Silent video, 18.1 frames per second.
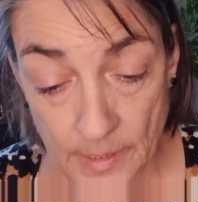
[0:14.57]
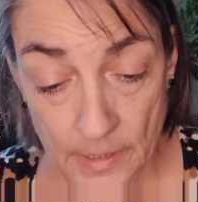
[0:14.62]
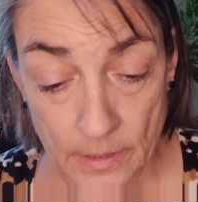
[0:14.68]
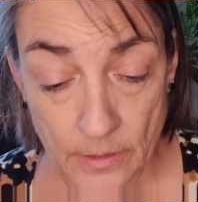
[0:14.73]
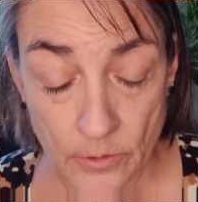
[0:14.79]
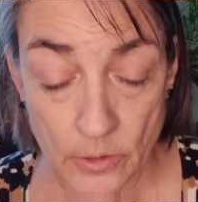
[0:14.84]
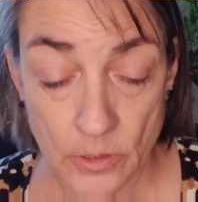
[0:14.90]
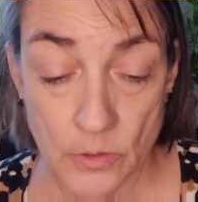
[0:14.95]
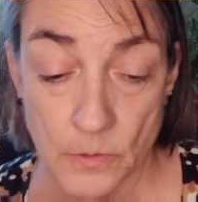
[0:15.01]

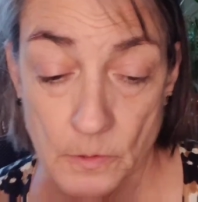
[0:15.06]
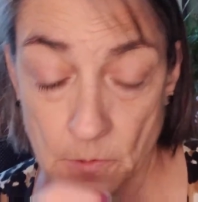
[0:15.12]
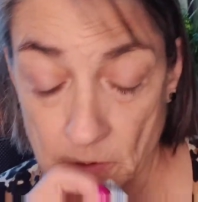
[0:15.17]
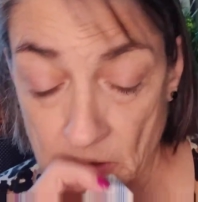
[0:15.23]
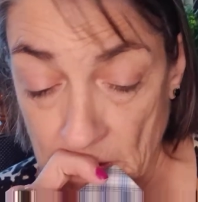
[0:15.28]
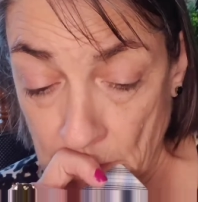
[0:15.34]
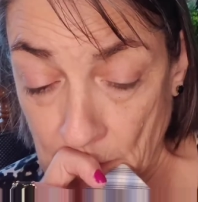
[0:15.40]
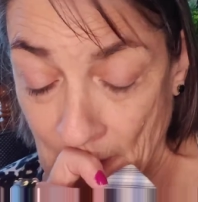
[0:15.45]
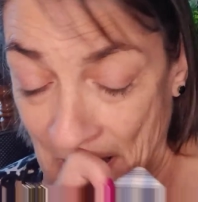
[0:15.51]
Either
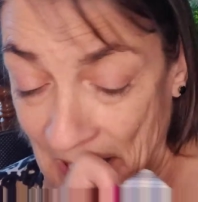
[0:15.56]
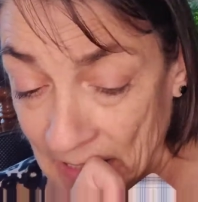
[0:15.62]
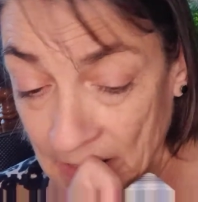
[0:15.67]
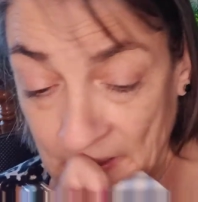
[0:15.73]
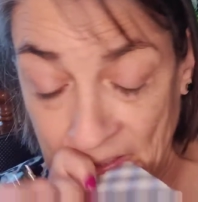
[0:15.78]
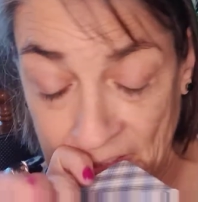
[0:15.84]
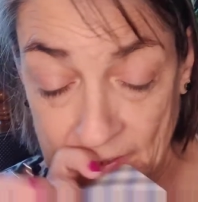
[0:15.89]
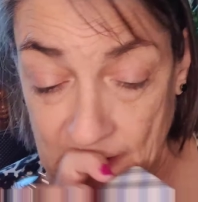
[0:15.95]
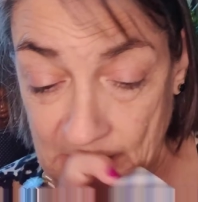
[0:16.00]
you're
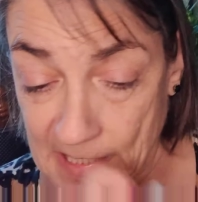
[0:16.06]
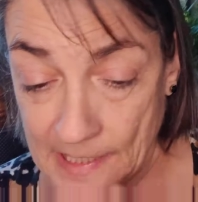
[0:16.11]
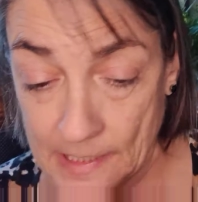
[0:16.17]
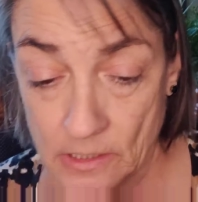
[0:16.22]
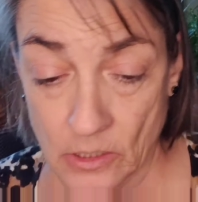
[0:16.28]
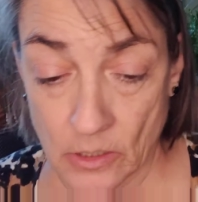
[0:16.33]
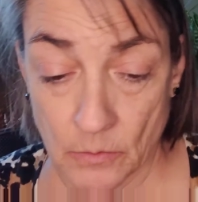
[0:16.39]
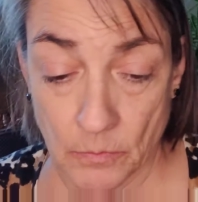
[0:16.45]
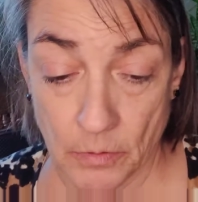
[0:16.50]
battling
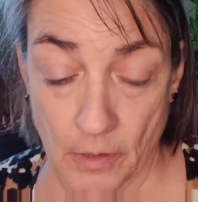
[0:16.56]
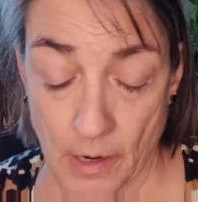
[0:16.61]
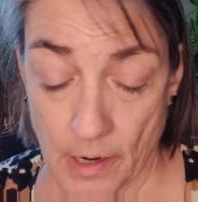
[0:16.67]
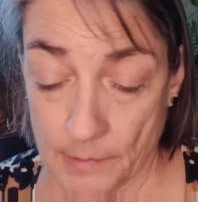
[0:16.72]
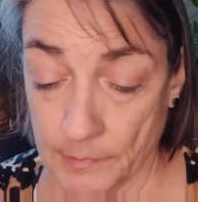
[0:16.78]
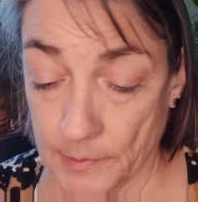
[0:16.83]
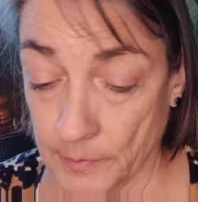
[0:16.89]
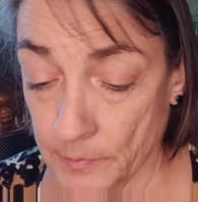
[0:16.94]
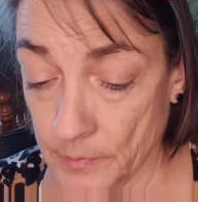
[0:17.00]
addiction
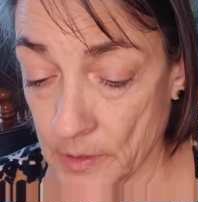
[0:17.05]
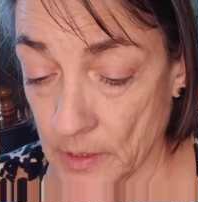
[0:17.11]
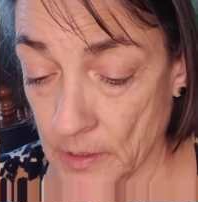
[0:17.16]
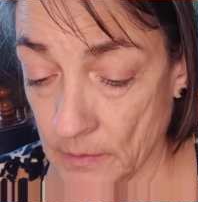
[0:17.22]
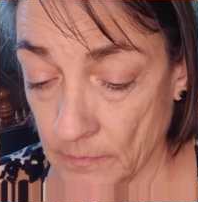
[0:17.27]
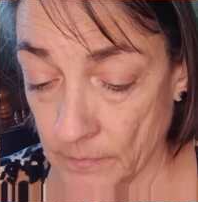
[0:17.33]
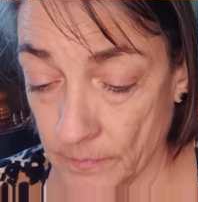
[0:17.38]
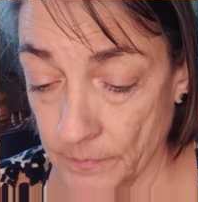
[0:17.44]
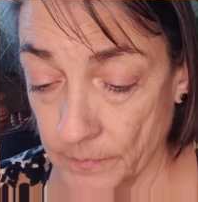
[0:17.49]
problems.